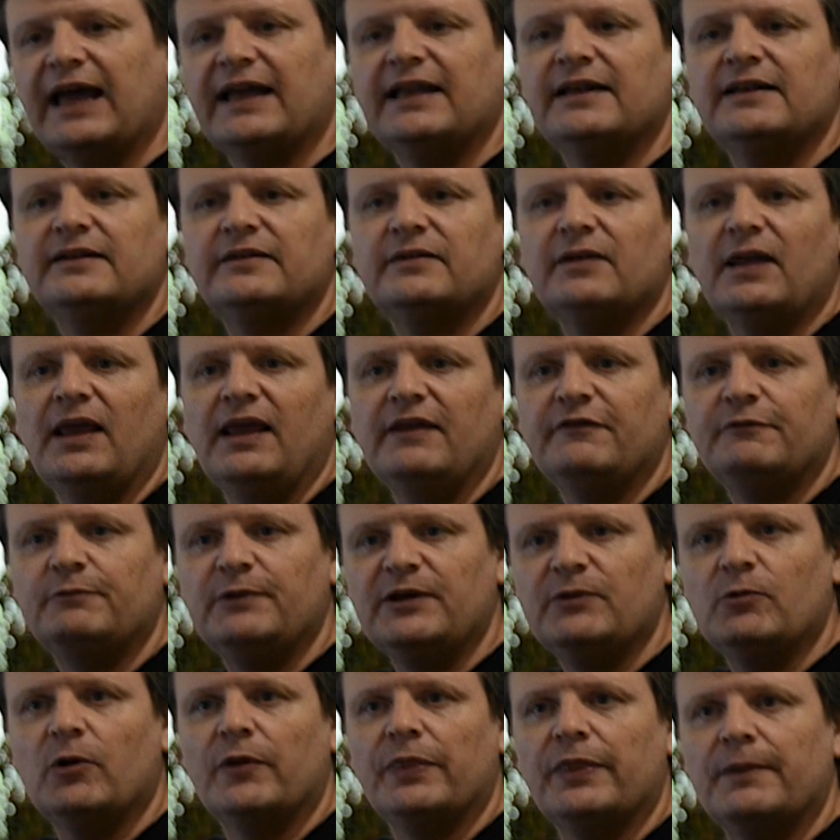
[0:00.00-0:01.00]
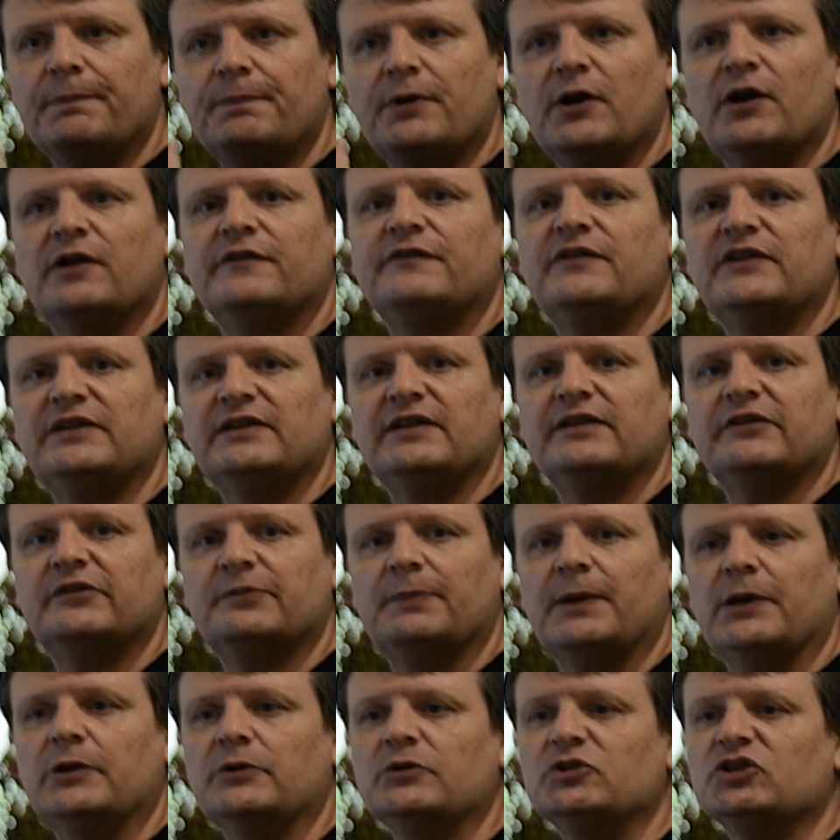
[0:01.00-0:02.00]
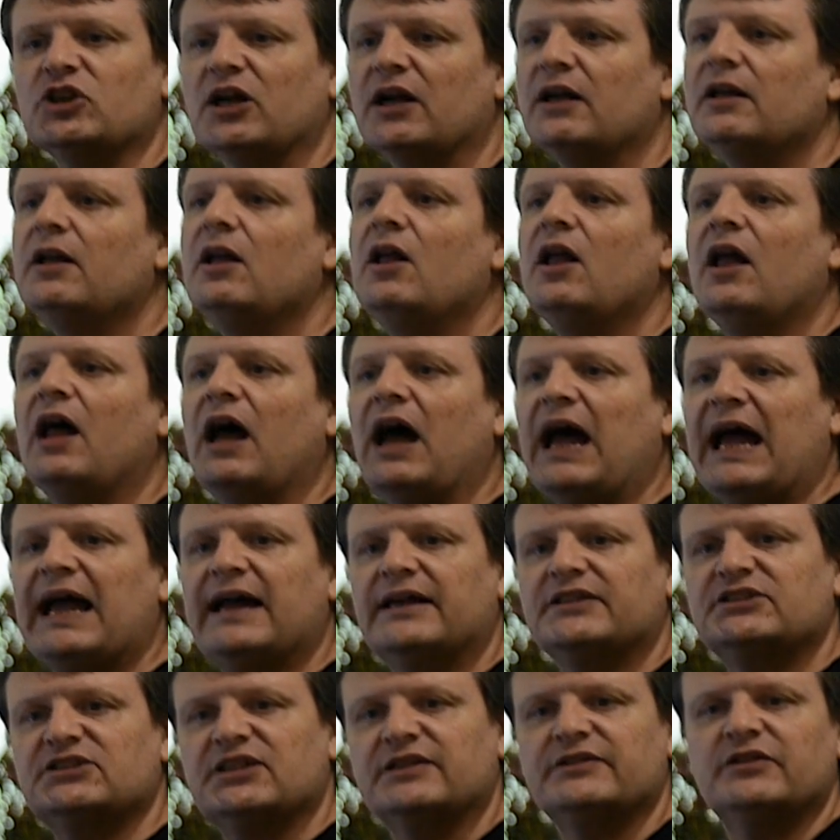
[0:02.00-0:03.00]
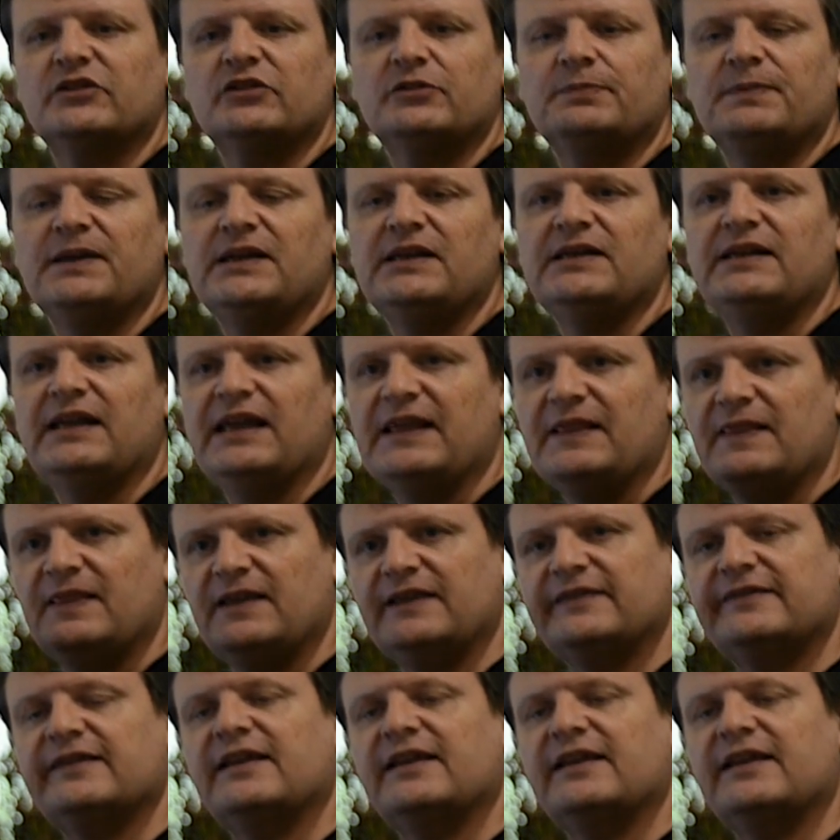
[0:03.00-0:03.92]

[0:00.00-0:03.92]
And if we want the perfect exposure, our shutter speed in